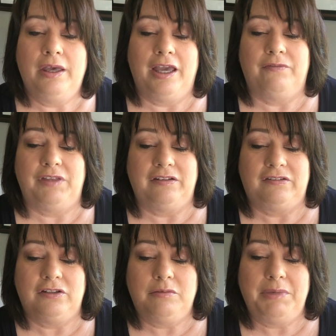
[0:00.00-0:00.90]
If they
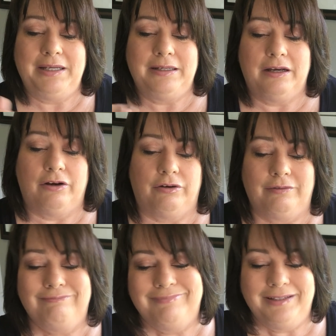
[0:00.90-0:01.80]
still
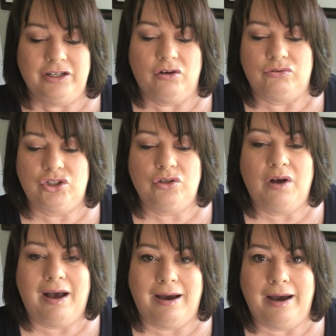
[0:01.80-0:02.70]
are, you know, too
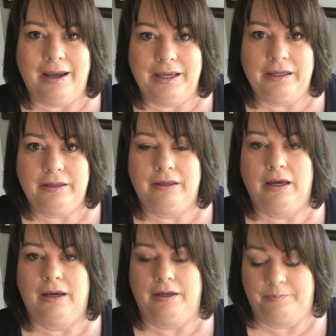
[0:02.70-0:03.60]
high,
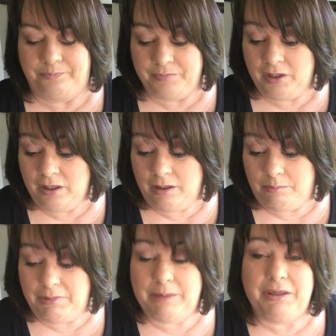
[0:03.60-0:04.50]

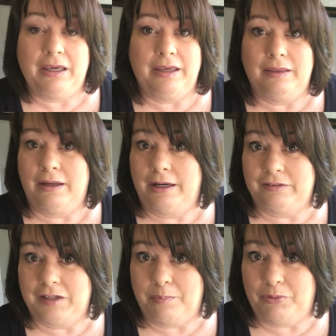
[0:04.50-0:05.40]
maybe in the
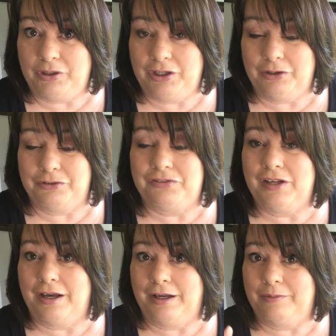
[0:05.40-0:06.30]
next couple of years,
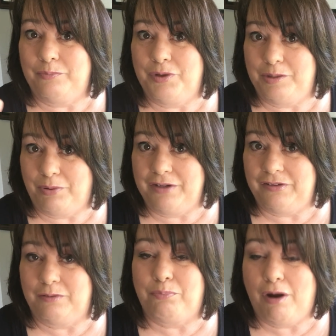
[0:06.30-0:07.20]
when the
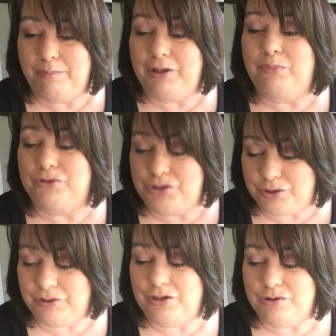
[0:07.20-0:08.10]
prices probably will
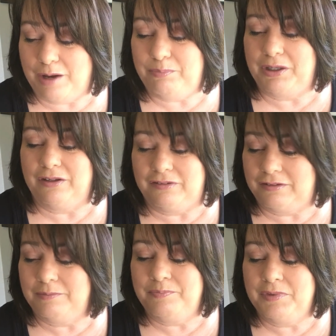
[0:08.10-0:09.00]
surely drop
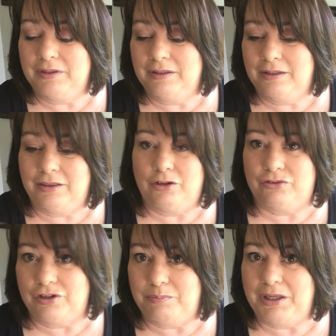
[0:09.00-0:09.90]
because there's
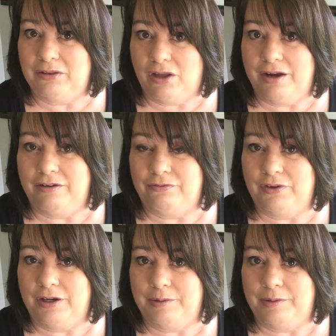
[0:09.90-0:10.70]
going to be a lot of